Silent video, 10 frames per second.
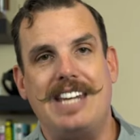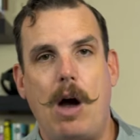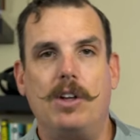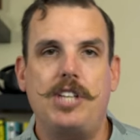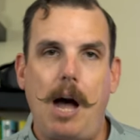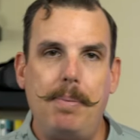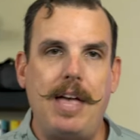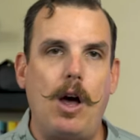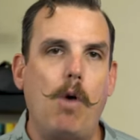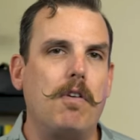Now, on top of
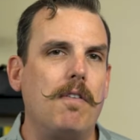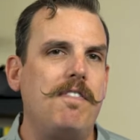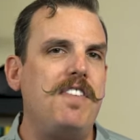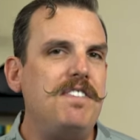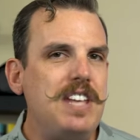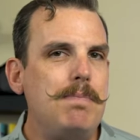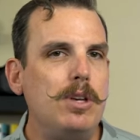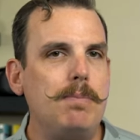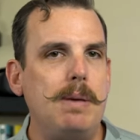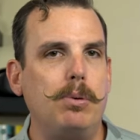that, over 50
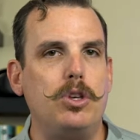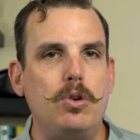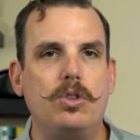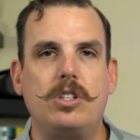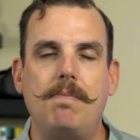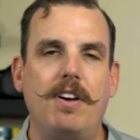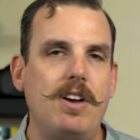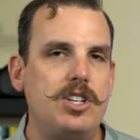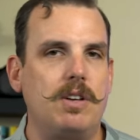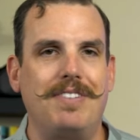million people use some
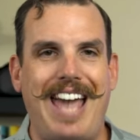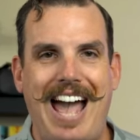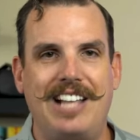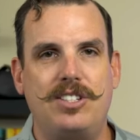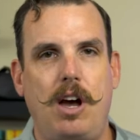variation of CAD